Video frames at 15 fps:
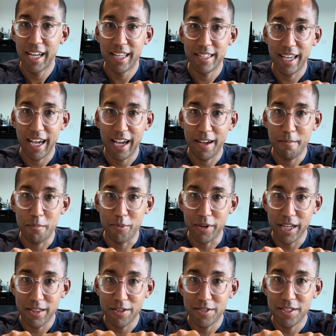to
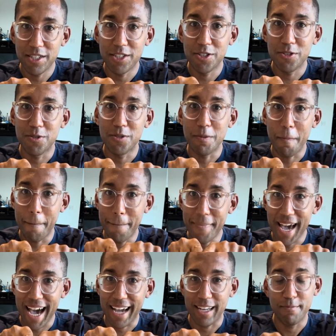bring those tissues
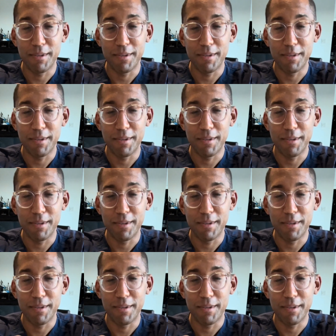back,